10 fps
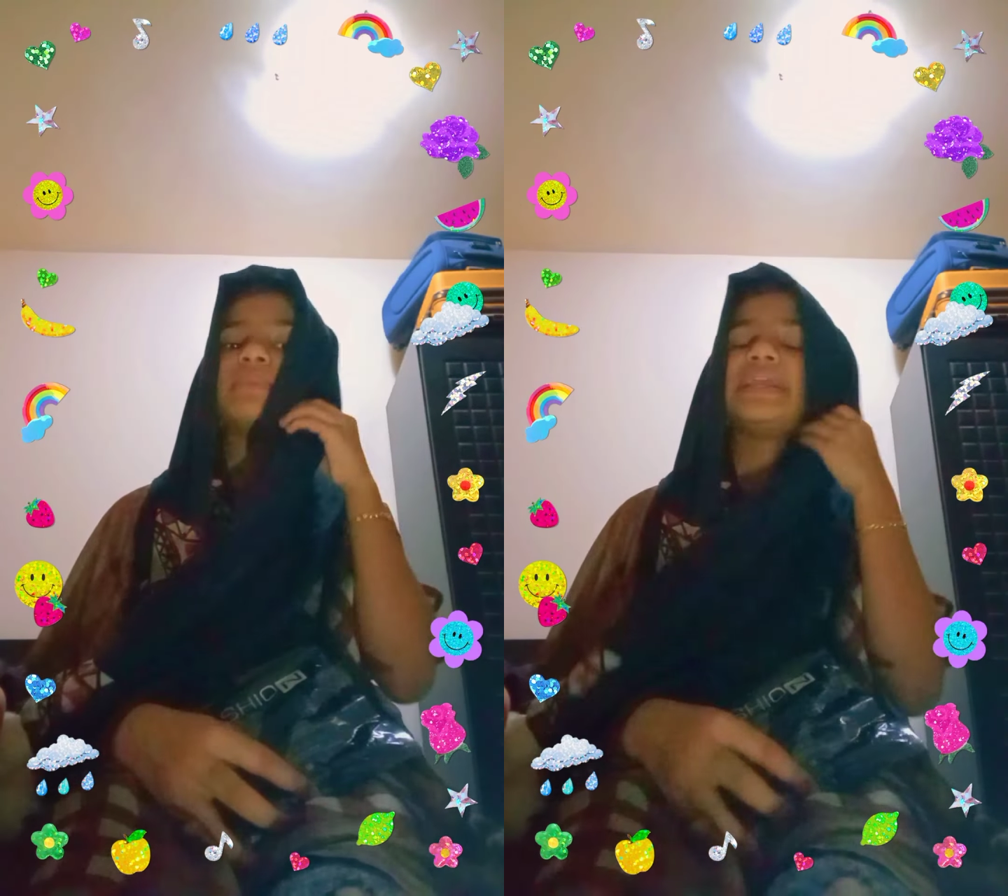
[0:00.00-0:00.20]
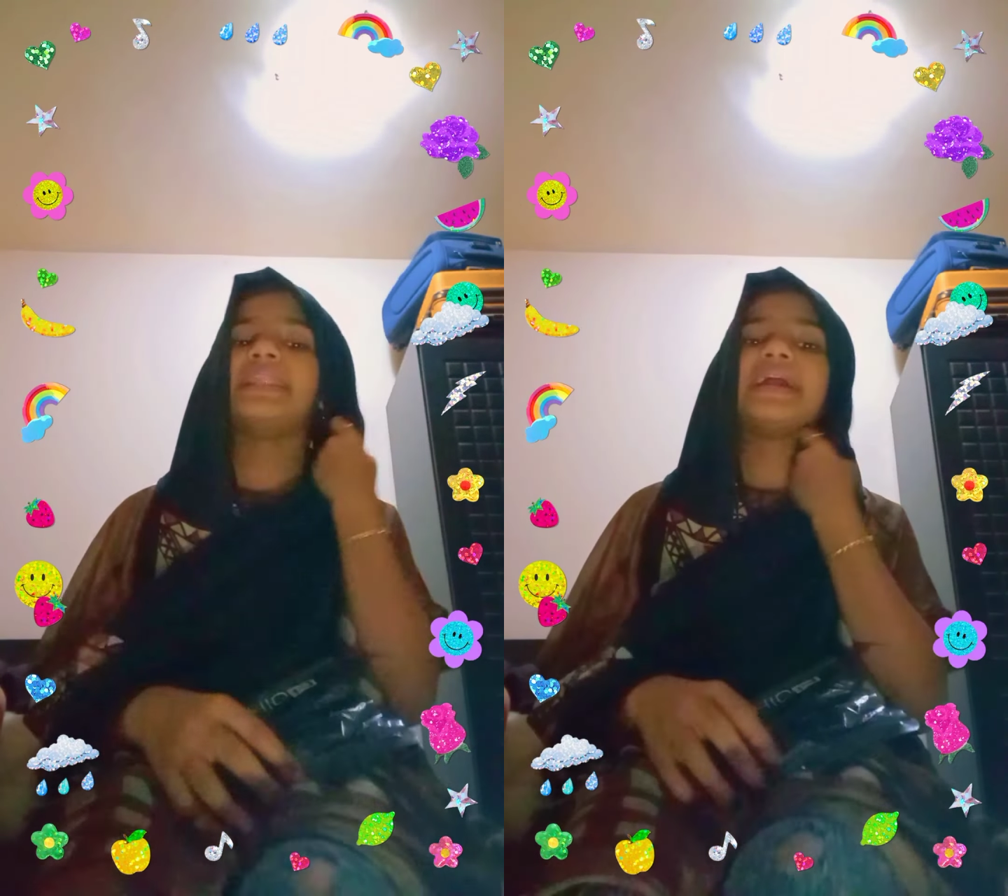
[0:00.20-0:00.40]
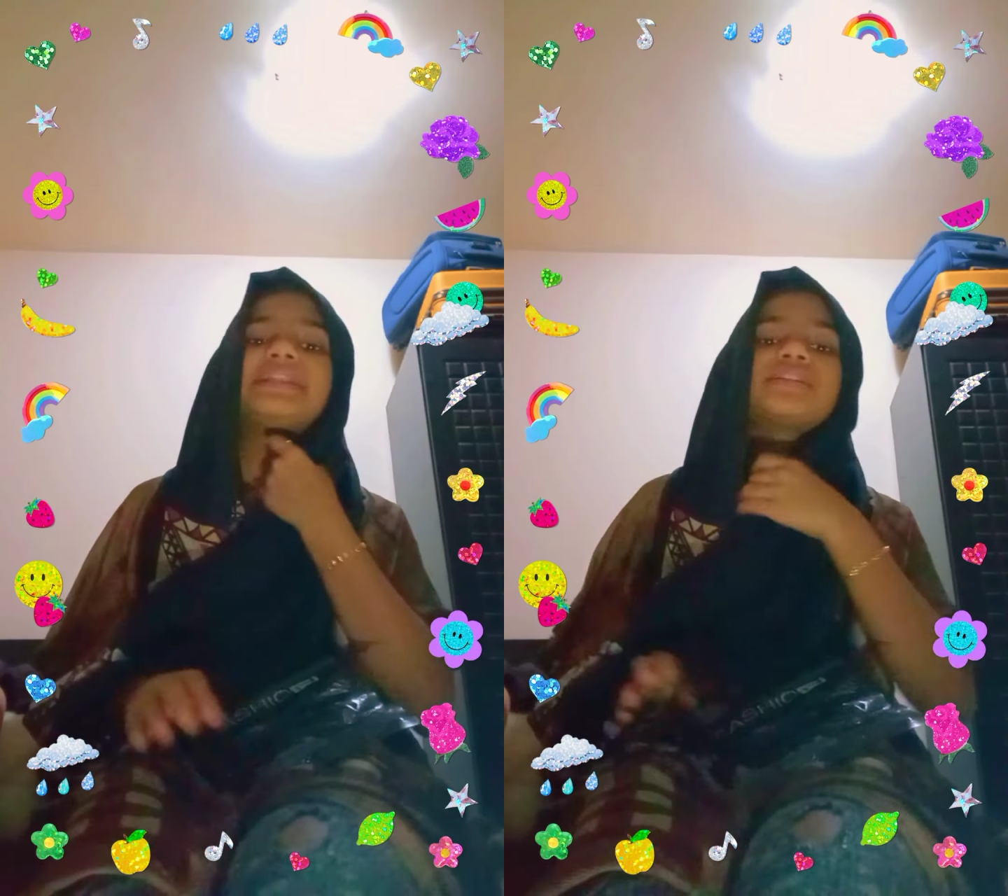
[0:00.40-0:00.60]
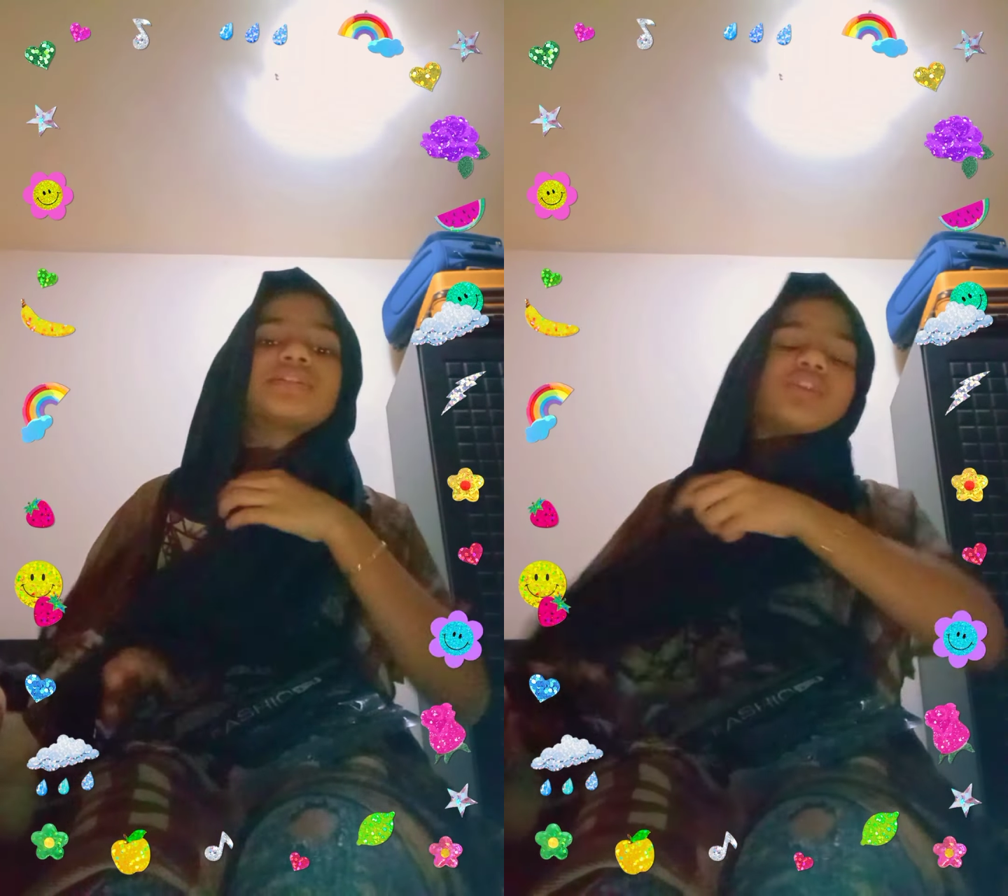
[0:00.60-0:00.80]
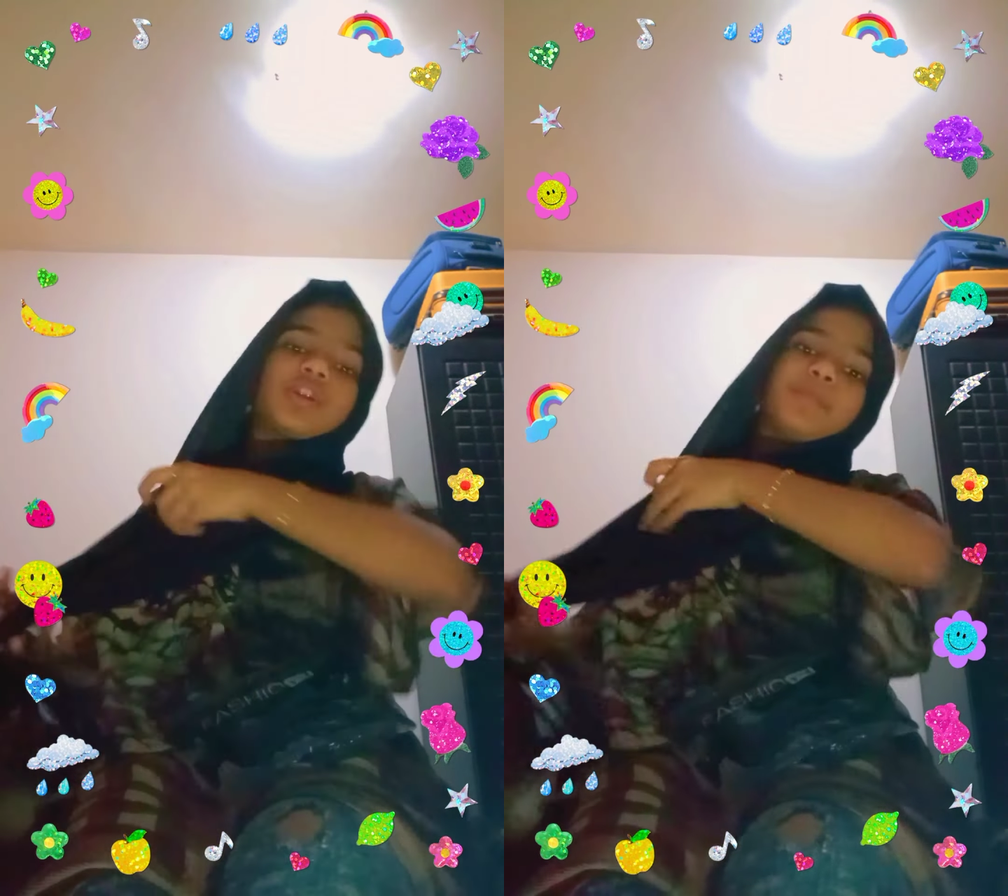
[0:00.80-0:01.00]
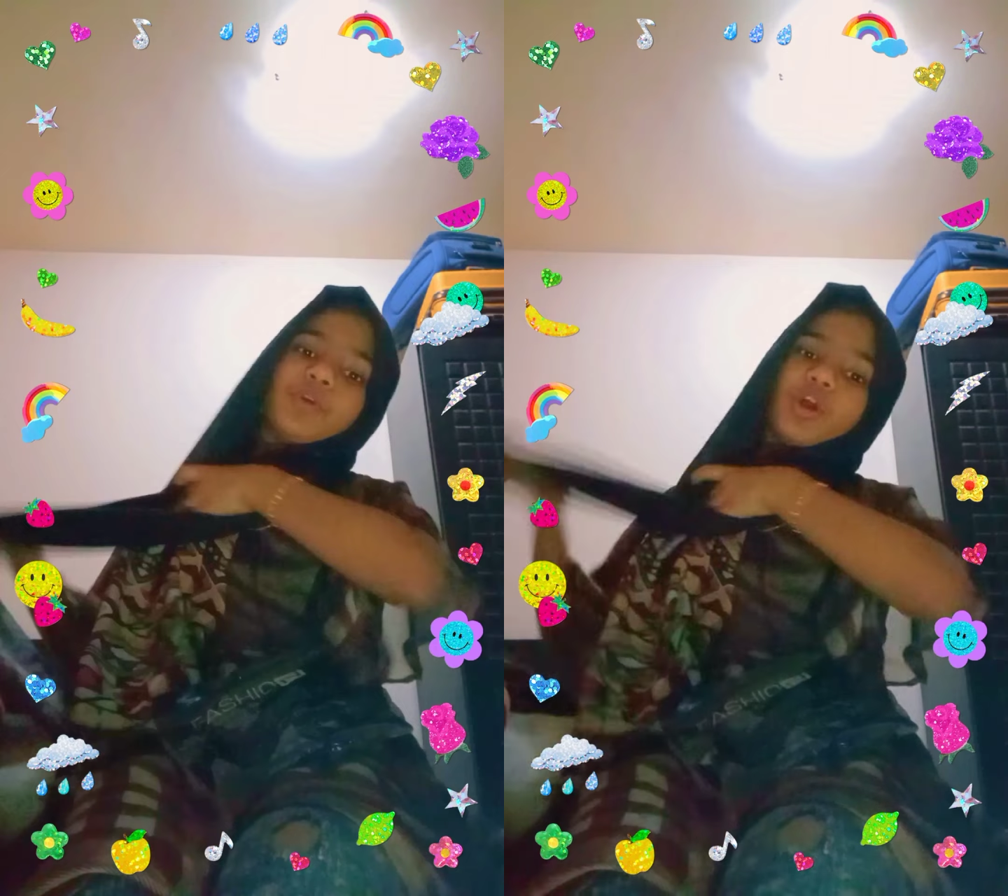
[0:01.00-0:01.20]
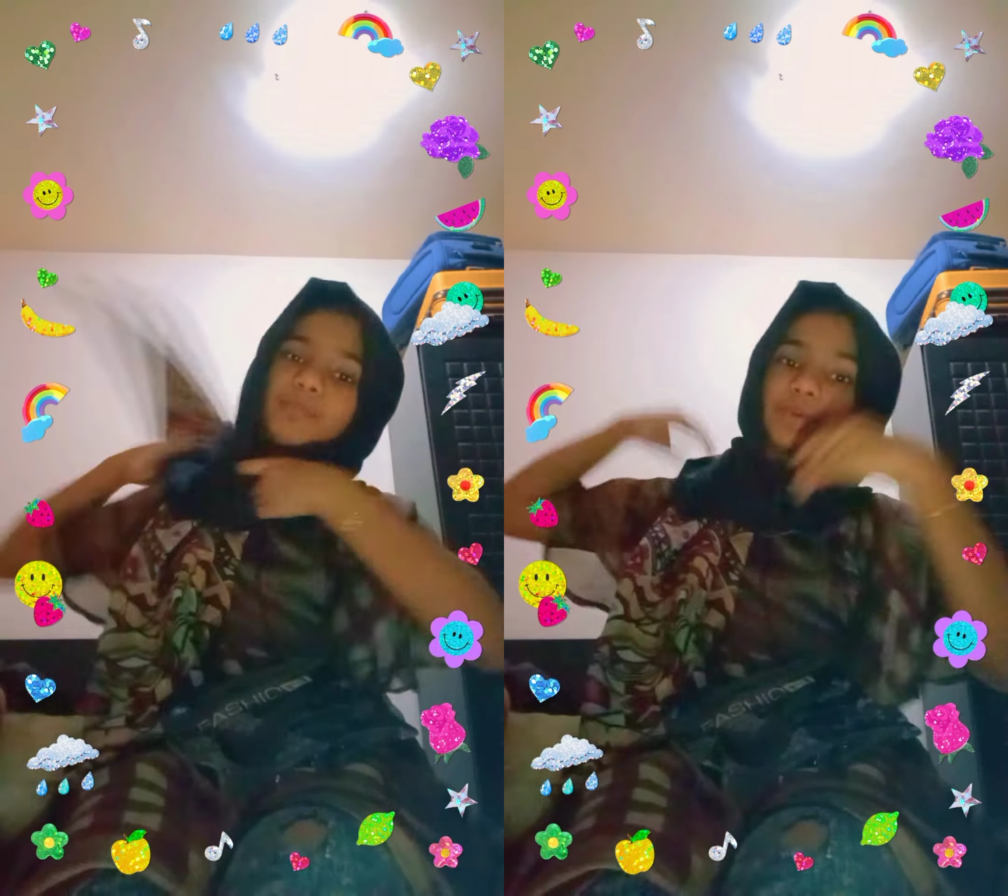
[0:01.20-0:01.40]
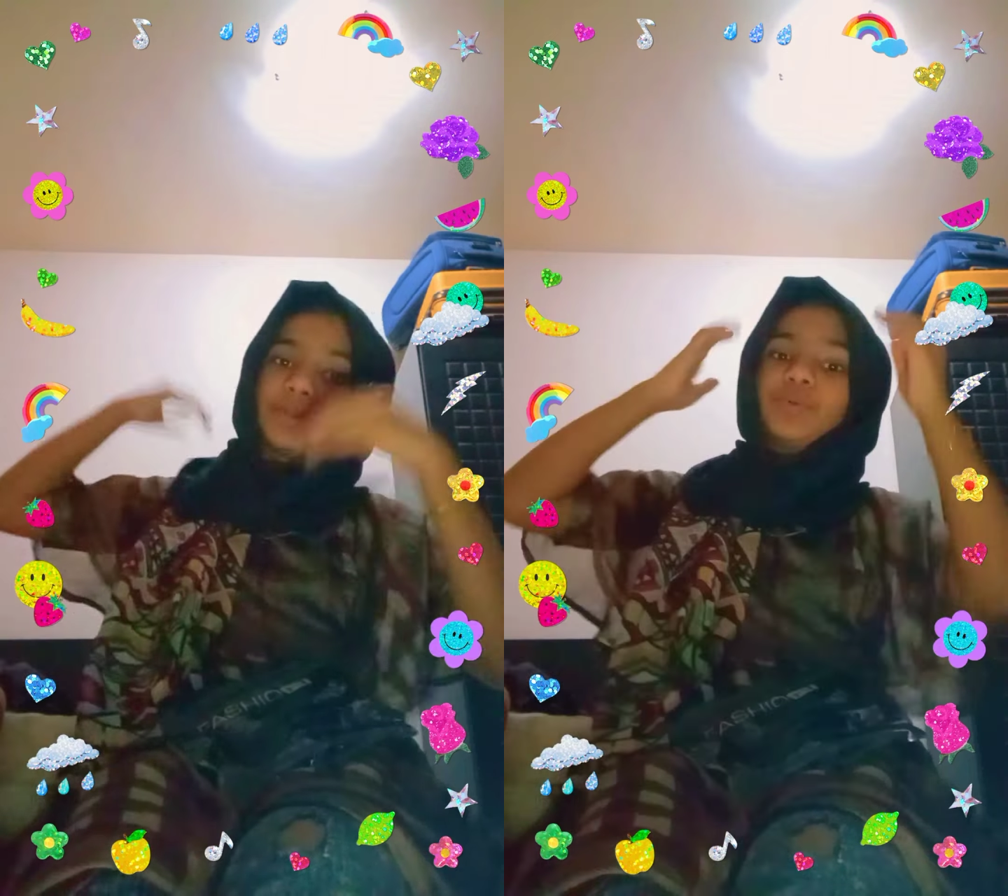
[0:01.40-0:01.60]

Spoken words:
My light is not proper